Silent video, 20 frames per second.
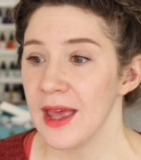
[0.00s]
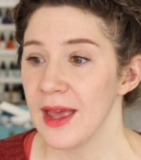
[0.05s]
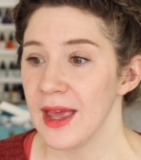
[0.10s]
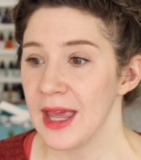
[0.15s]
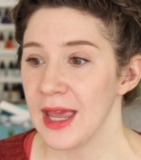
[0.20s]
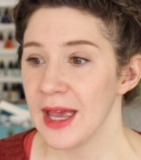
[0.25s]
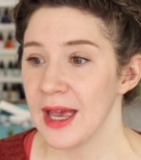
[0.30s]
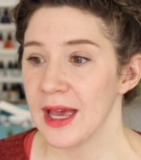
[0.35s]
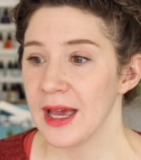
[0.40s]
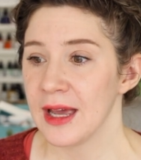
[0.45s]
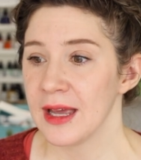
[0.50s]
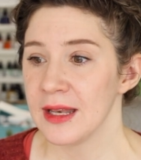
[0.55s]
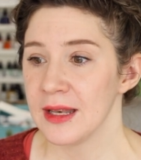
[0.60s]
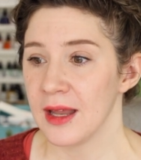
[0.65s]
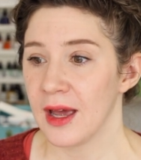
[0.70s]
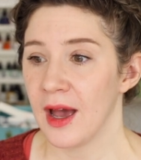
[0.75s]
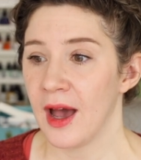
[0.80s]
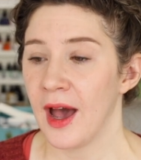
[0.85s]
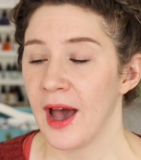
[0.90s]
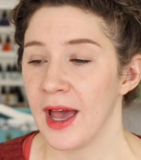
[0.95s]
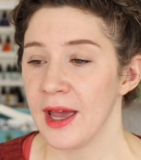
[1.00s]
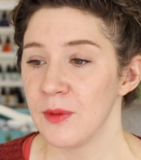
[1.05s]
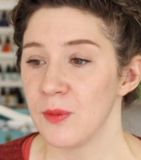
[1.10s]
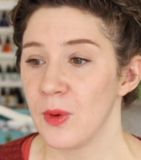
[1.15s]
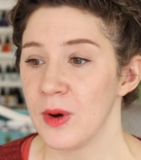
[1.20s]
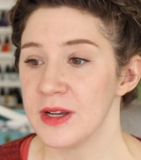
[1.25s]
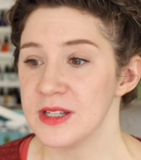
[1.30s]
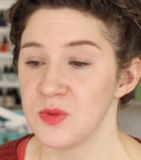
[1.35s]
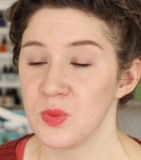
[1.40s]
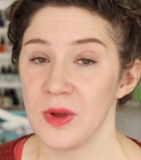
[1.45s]
And I
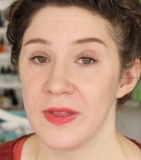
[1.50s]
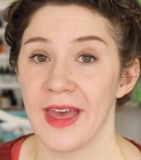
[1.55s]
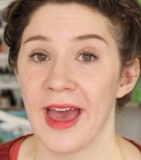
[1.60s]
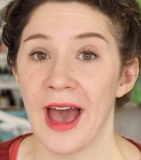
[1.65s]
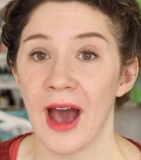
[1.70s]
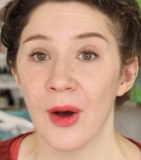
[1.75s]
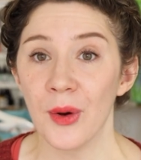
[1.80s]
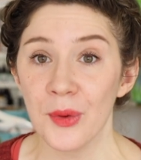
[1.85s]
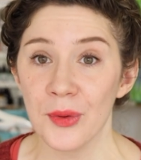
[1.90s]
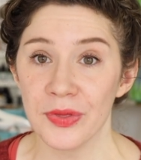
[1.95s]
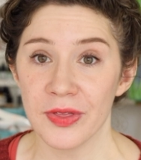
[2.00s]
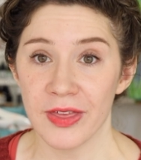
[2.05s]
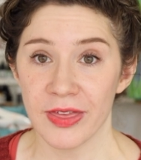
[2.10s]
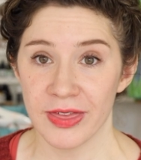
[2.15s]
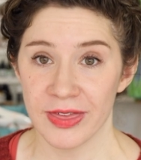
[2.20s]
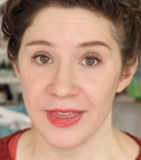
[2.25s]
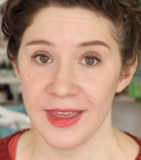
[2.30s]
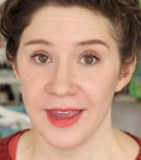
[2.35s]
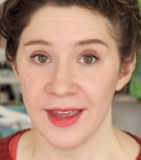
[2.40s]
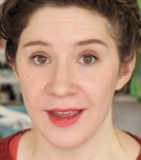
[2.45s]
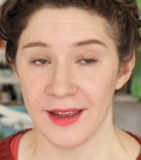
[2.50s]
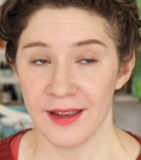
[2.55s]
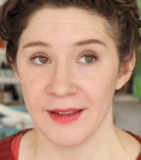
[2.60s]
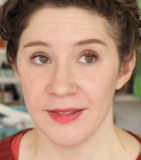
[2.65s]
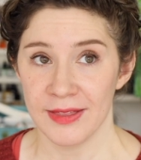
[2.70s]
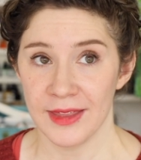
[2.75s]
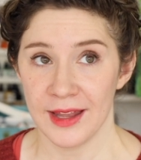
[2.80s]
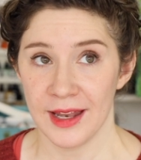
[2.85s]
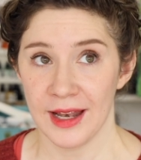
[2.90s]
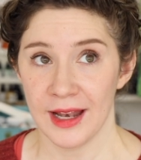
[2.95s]
was without the
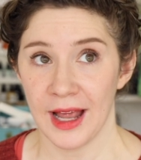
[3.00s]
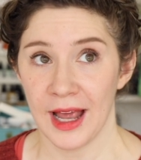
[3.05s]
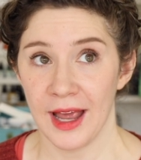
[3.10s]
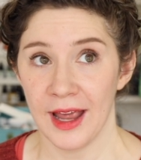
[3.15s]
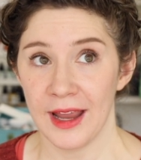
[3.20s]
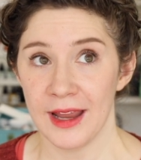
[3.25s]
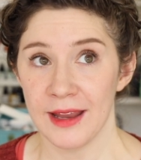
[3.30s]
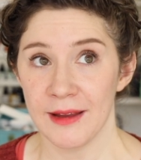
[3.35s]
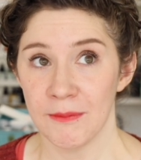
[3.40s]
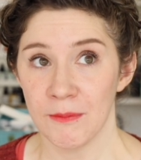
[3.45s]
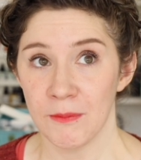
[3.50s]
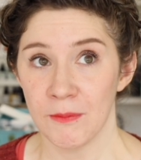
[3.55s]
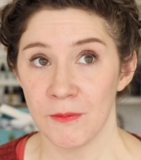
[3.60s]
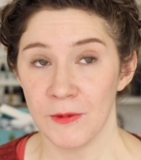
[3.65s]
thing that I